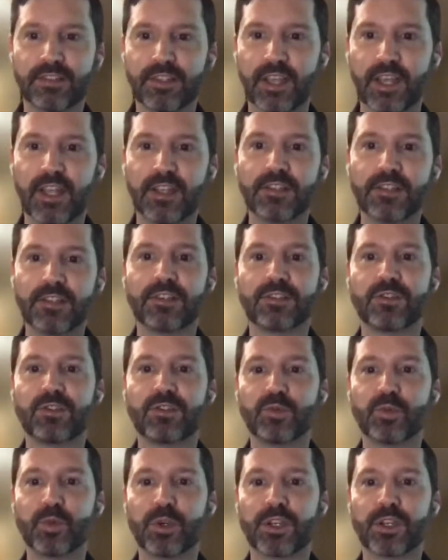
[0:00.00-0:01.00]
scientist
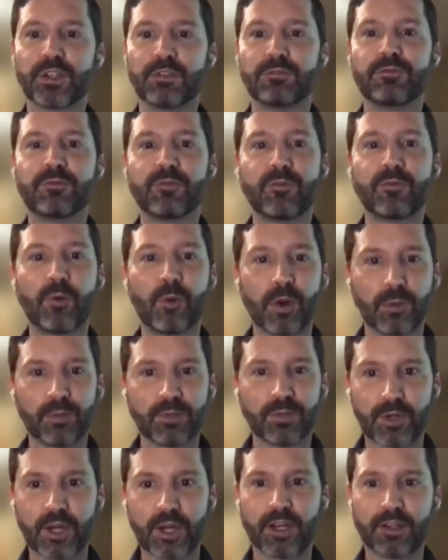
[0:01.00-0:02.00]
whose work
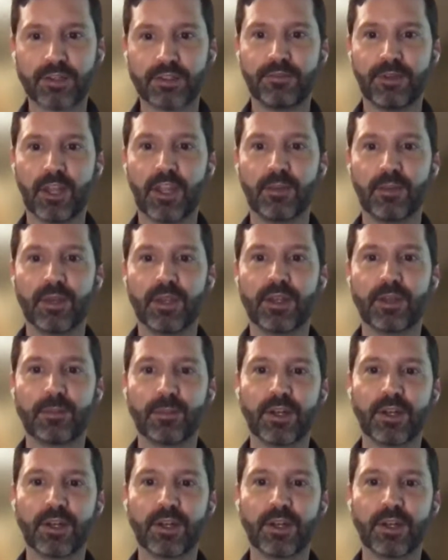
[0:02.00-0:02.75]
informed product development.